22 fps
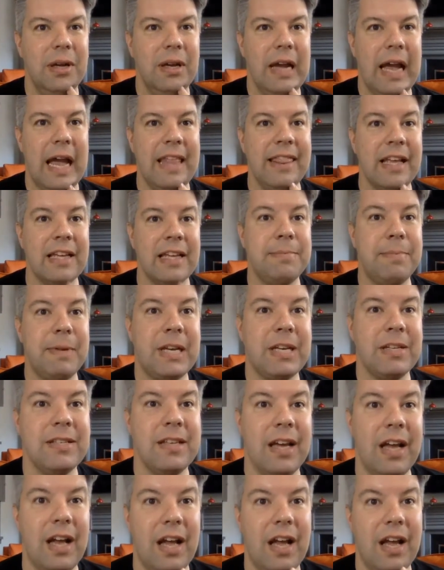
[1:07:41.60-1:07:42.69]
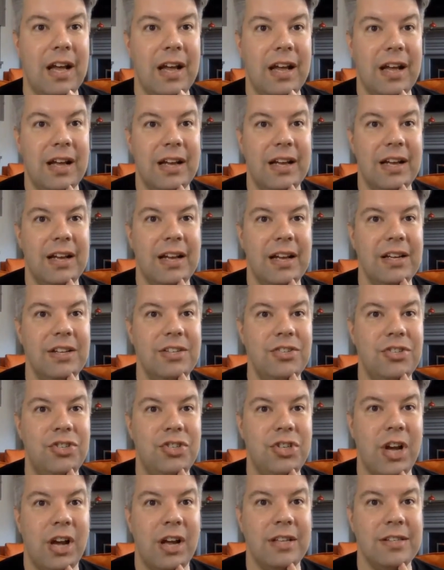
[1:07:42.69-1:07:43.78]
And that's because
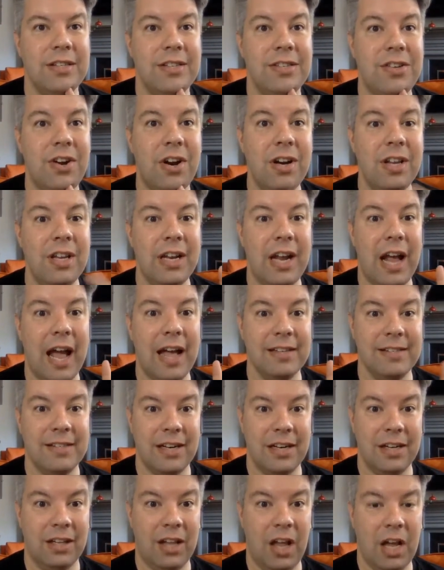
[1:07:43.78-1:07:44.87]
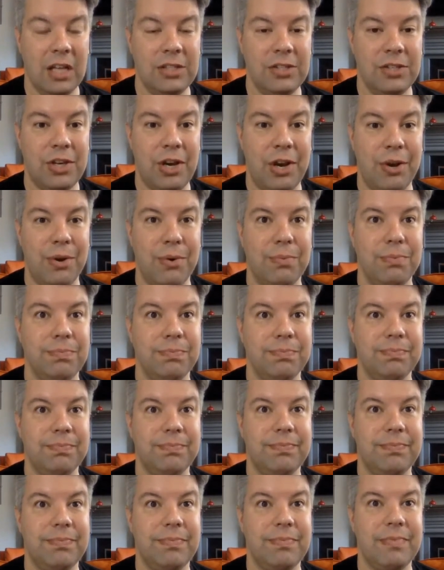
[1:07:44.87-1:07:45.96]
John started as an Alonzo
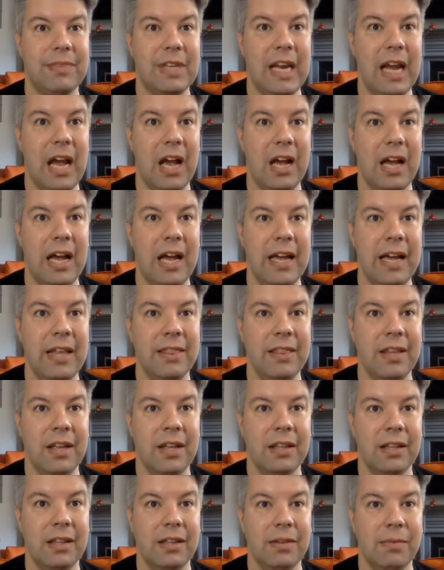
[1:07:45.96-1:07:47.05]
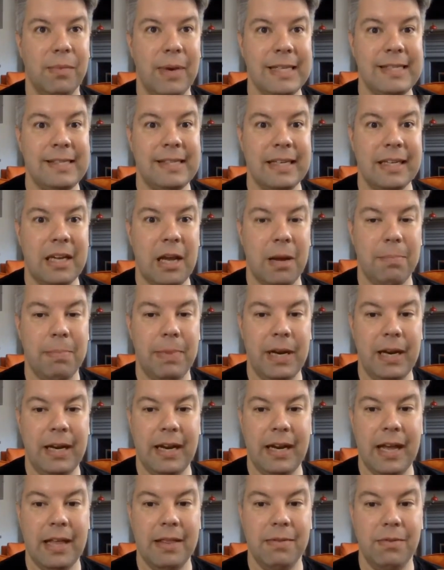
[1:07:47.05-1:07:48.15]
in the West End
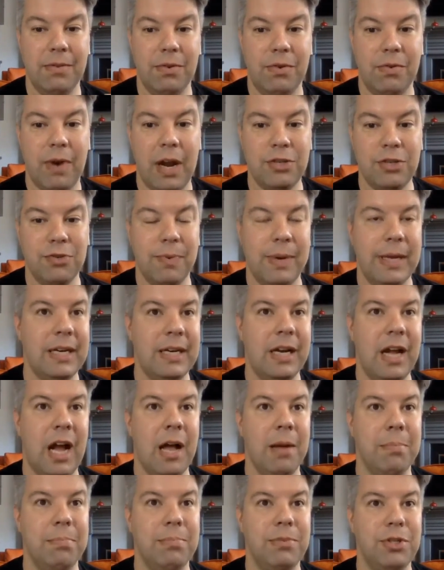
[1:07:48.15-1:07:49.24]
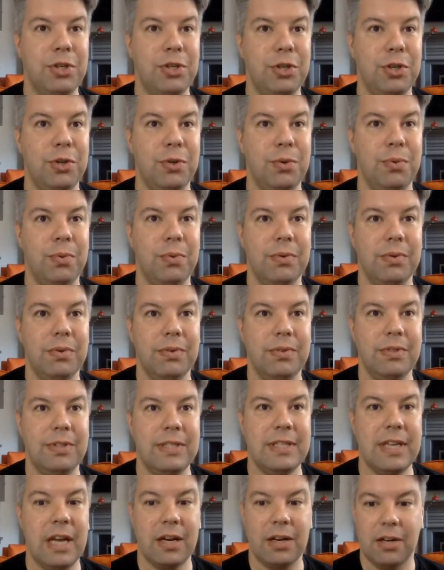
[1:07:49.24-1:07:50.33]
Company and graduated up to
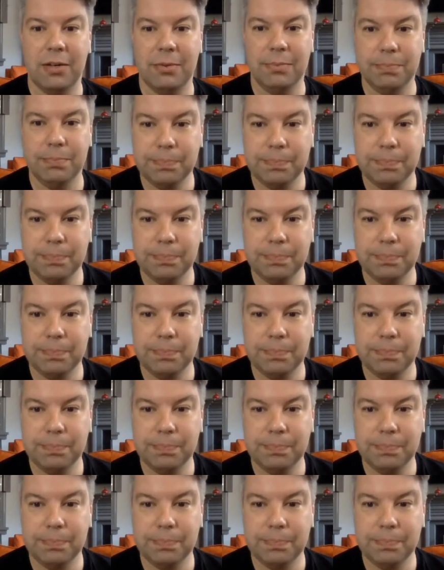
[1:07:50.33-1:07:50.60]
Tugger.